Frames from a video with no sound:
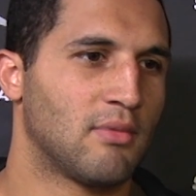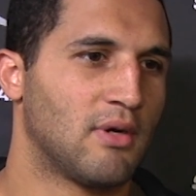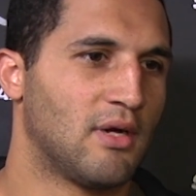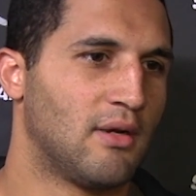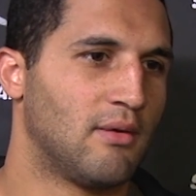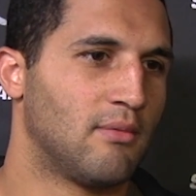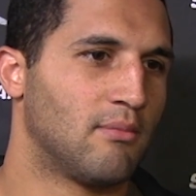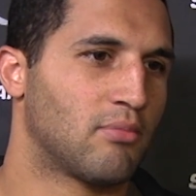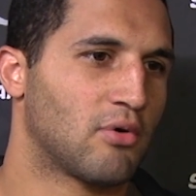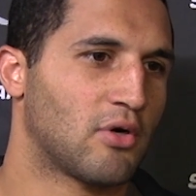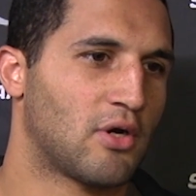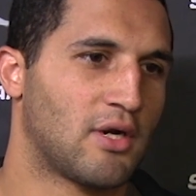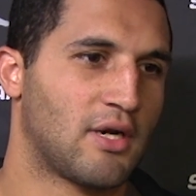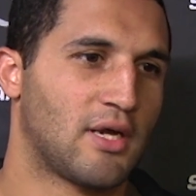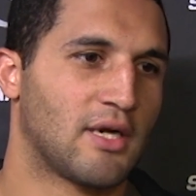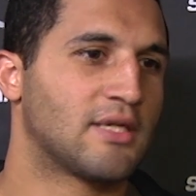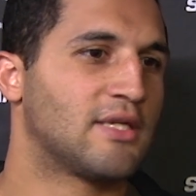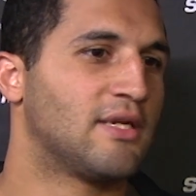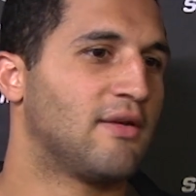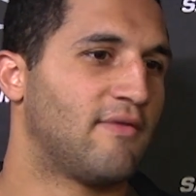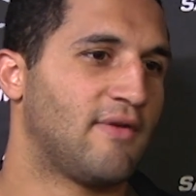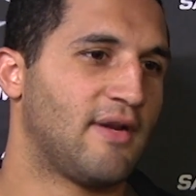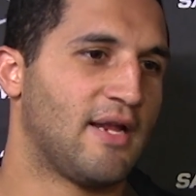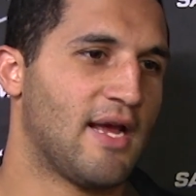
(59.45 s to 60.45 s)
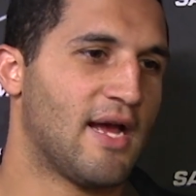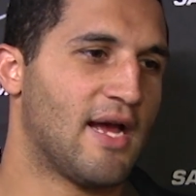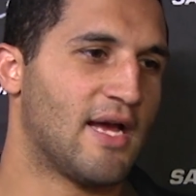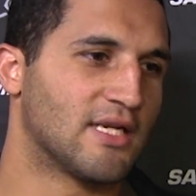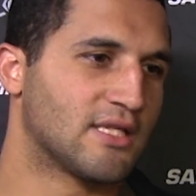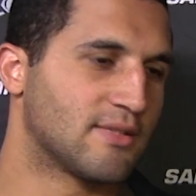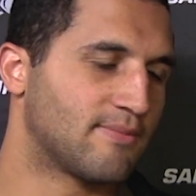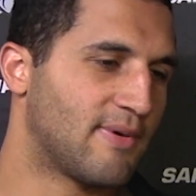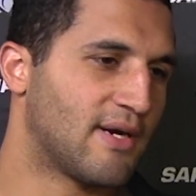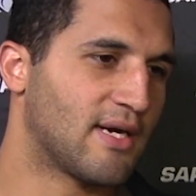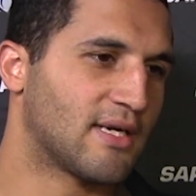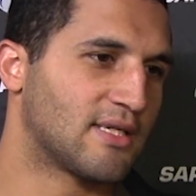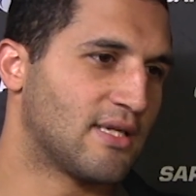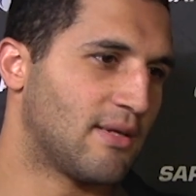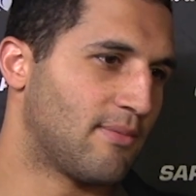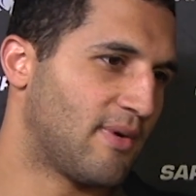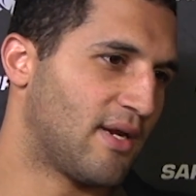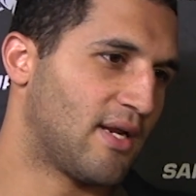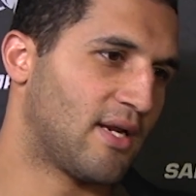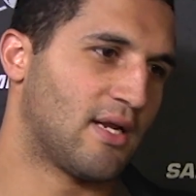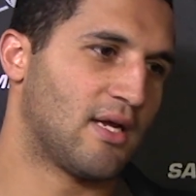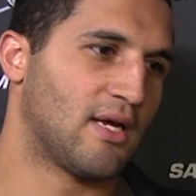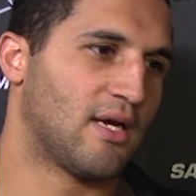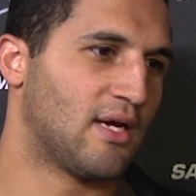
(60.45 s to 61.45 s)
um, productivity aspect. I
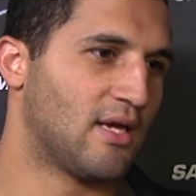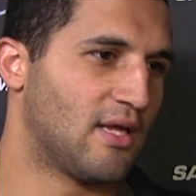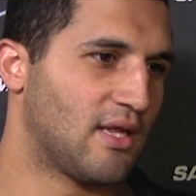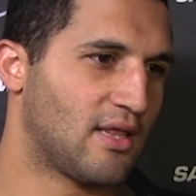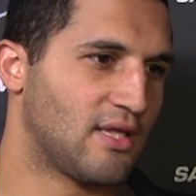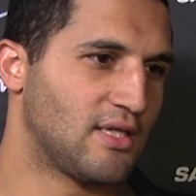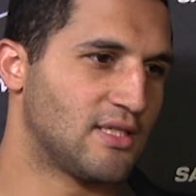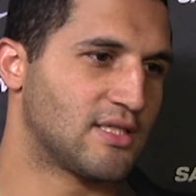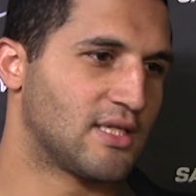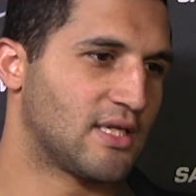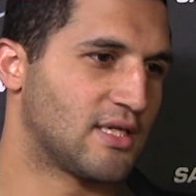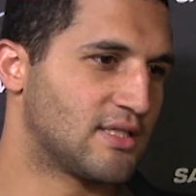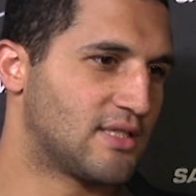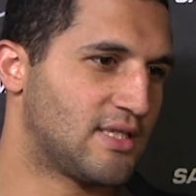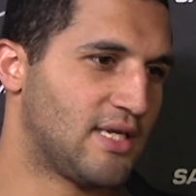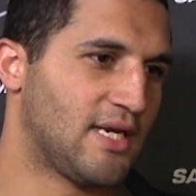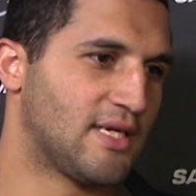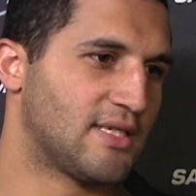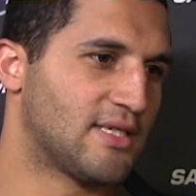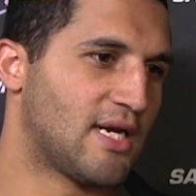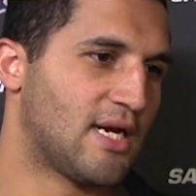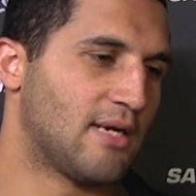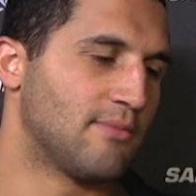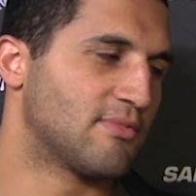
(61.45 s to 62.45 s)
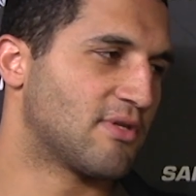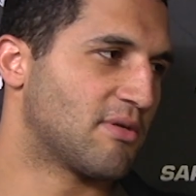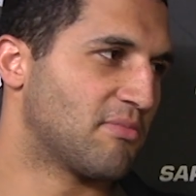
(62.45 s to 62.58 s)
mean, uh, these things take time